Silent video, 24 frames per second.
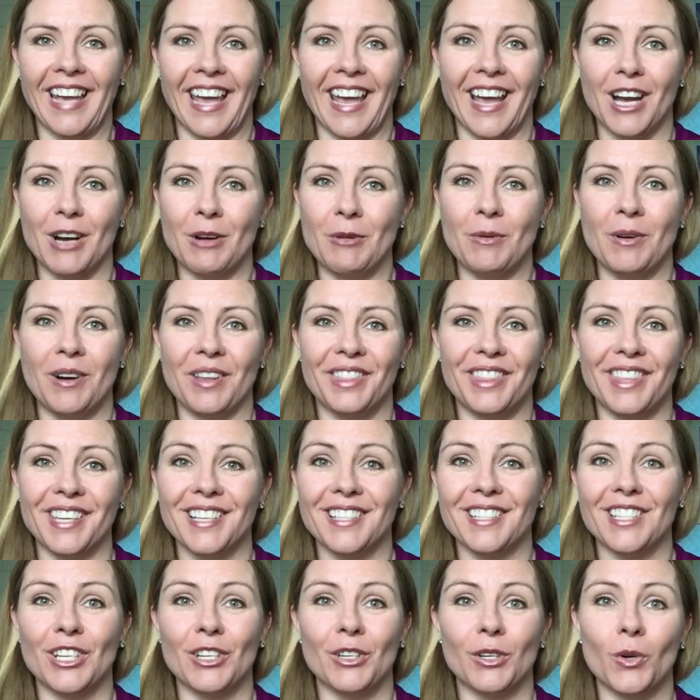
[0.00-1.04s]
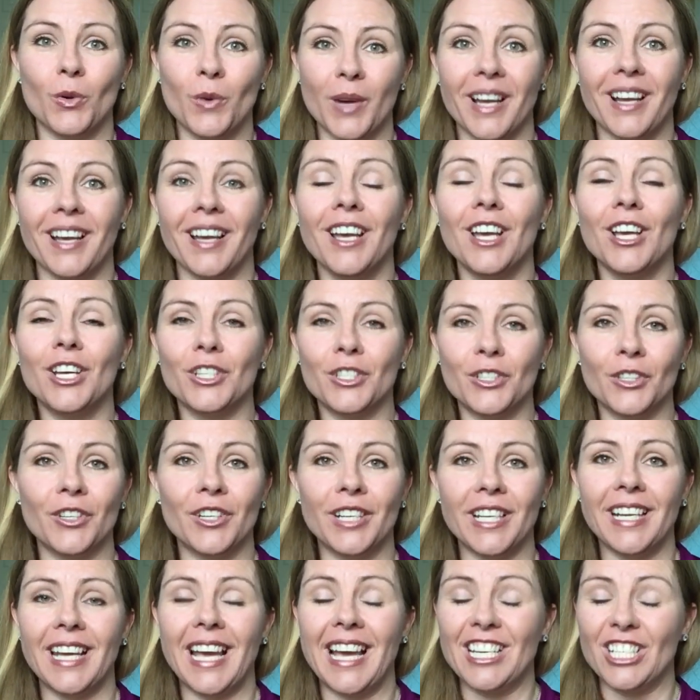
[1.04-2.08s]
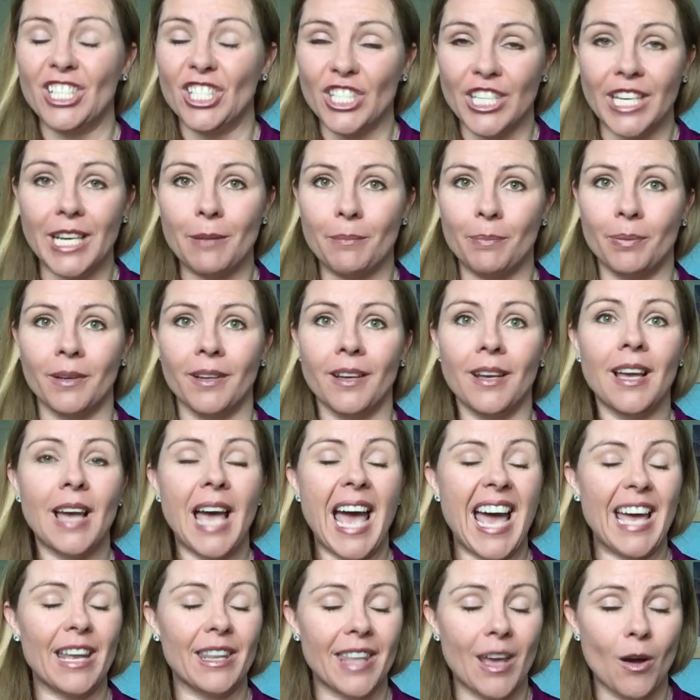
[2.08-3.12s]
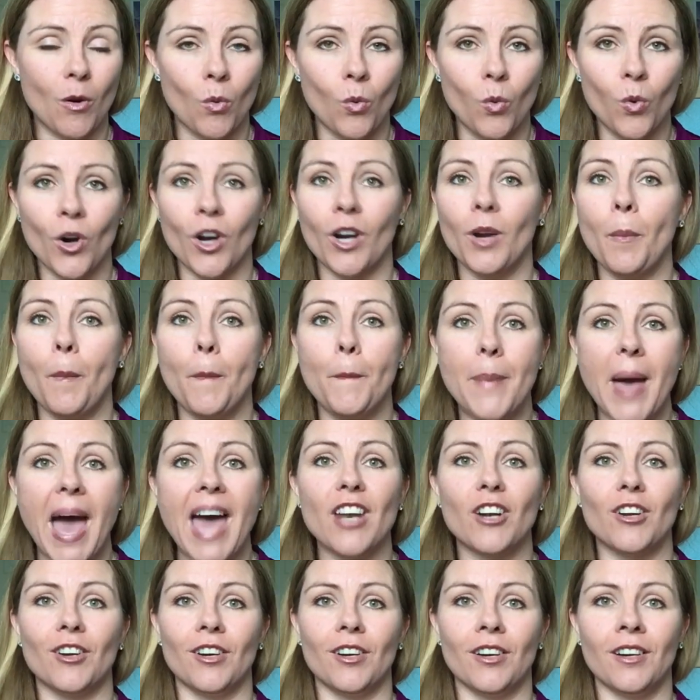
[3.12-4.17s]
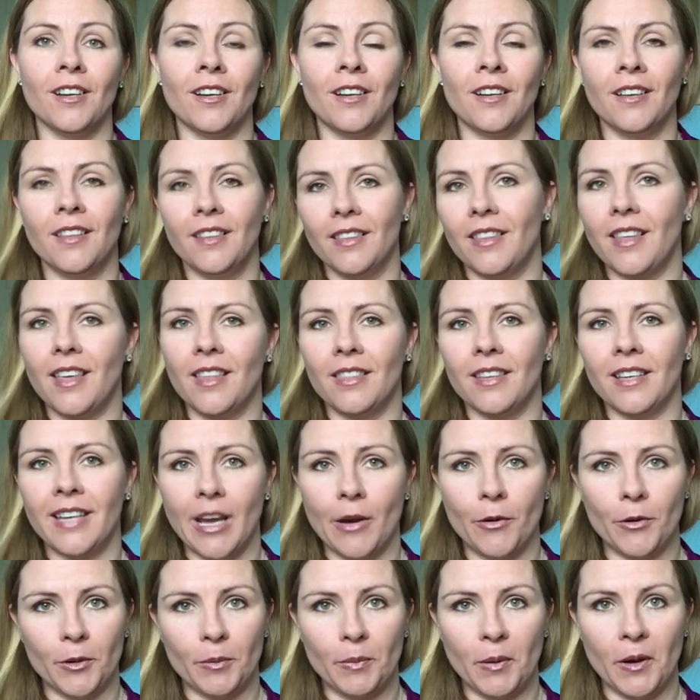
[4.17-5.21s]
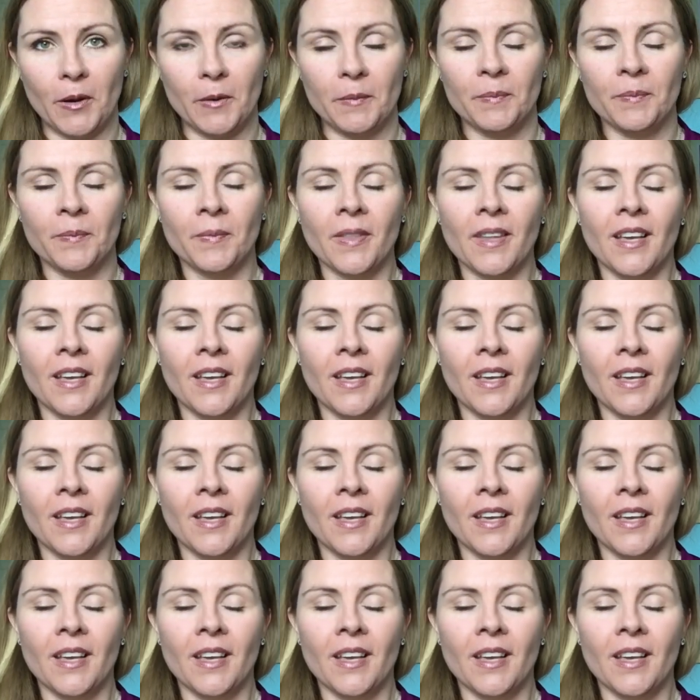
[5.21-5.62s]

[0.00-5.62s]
okay, I want things that are quick, dirty, and cheap, and that work better than the counterpart.